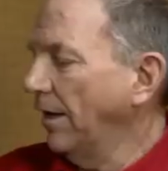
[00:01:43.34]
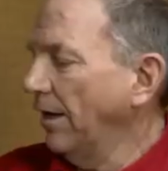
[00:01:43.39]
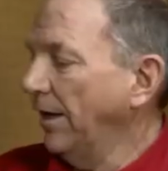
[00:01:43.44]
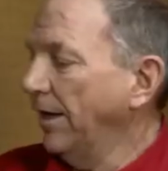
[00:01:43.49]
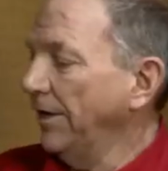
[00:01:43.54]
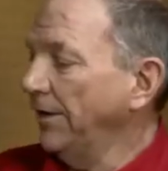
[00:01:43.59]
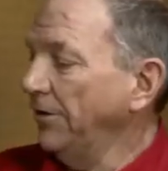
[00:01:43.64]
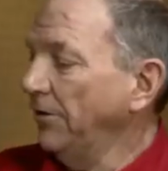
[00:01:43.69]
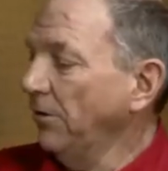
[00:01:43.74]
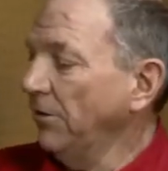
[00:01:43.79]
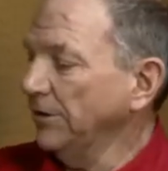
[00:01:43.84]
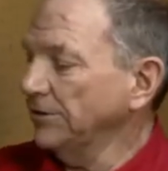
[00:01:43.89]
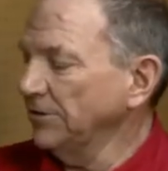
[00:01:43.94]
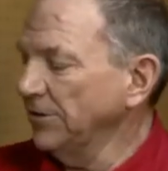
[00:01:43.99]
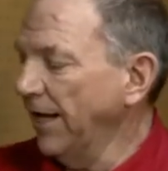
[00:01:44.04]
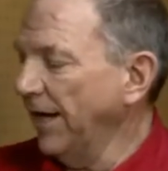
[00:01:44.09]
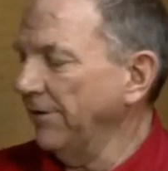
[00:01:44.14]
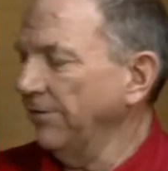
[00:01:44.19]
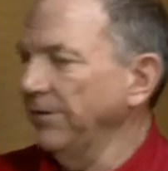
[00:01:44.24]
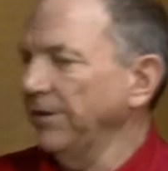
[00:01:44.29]
No, it's
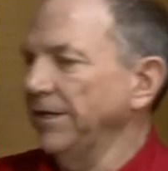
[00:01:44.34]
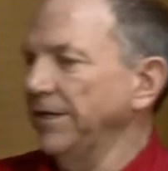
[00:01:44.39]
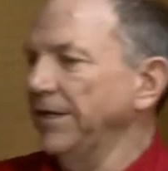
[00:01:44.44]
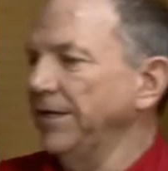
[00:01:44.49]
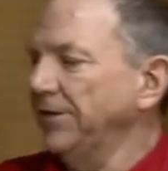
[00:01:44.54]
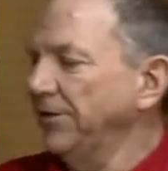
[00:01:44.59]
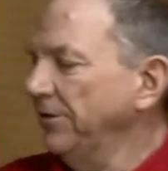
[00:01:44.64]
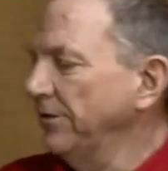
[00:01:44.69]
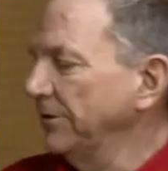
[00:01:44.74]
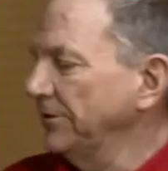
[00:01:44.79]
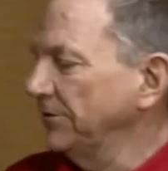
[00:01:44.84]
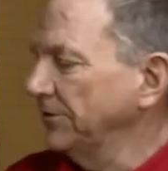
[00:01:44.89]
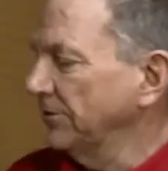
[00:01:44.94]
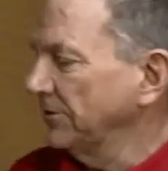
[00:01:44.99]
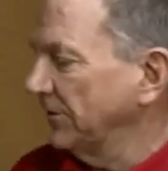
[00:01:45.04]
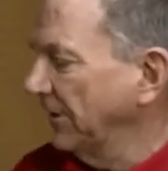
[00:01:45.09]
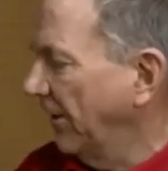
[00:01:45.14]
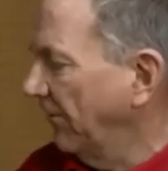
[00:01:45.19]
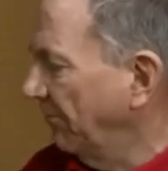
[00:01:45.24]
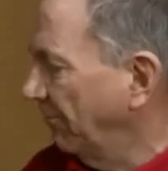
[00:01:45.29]
not really a
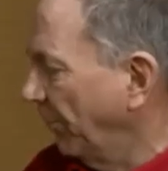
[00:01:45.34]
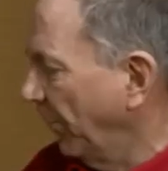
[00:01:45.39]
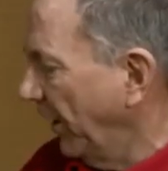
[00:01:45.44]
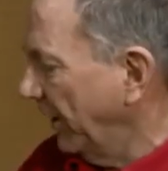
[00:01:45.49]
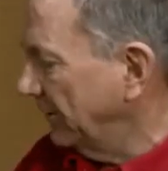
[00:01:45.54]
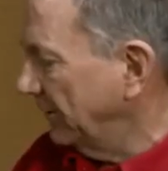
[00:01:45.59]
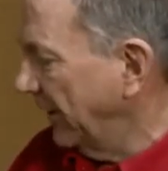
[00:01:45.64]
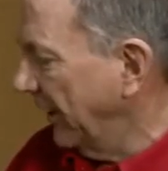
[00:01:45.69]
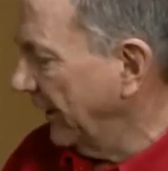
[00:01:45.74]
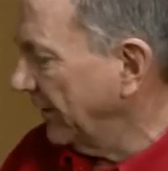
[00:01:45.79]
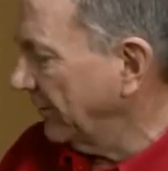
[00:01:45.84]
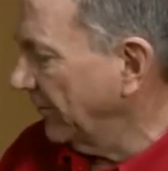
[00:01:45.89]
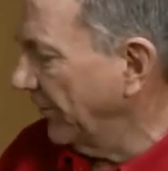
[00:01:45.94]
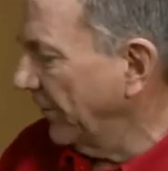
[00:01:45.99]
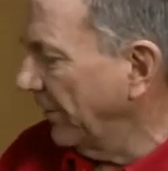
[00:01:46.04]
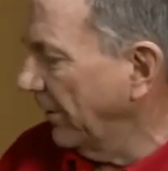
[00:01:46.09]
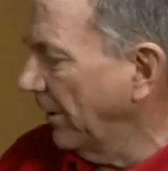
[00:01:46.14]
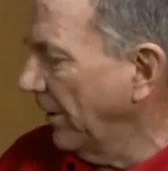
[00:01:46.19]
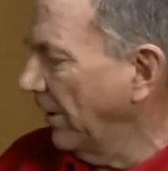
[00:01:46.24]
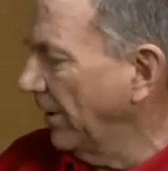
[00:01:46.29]
do-it-yourself project.
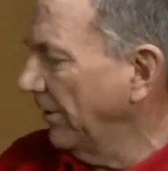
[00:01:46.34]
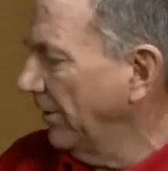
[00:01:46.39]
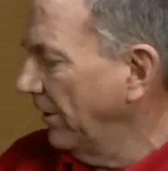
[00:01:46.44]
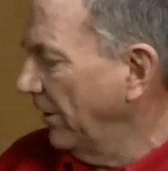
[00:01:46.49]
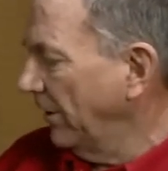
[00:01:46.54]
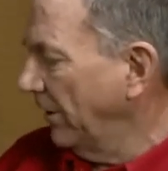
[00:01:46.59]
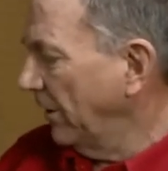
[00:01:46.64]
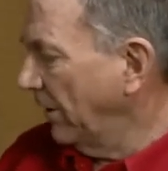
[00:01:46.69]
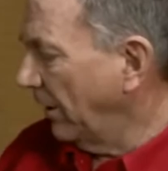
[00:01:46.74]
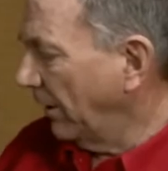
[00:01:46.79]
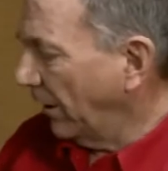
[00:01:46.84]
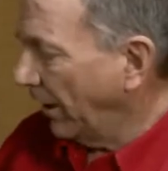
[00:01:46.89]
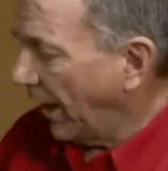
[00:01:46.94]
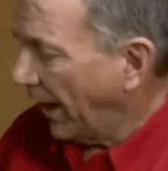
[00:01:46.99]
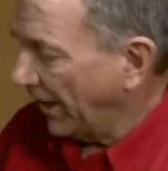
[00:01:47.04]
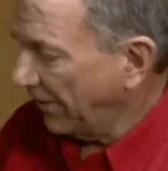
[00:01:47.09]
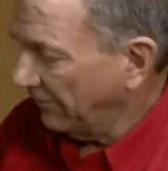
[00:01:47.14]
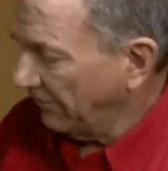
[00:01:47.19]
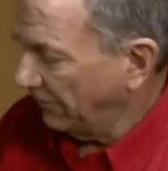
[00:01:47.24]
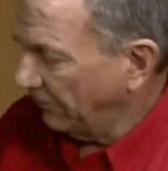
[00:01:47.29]
There are a
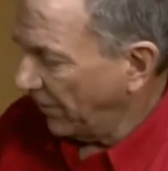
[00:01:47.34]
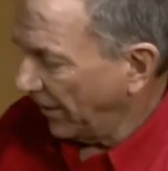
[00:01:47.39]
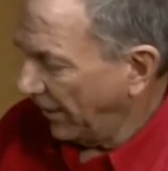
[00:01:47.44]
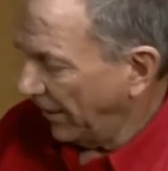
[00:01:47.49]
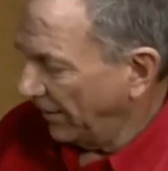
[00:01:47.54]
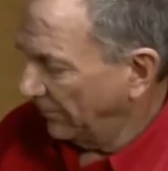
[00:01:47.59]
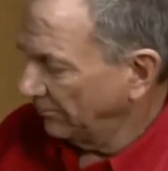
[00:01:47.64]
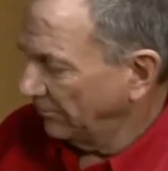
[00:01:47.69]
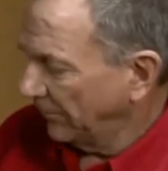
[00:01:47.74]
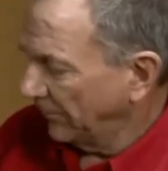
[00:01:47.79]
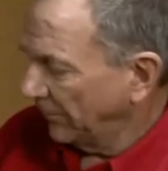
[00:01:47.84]
lot of